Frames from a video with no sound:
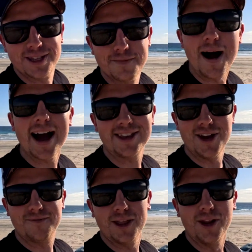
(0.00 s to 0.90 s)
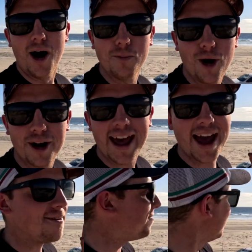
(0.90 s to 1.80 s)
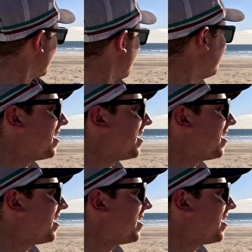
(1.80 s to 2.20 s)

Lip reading: to park the ute for the night. What a view.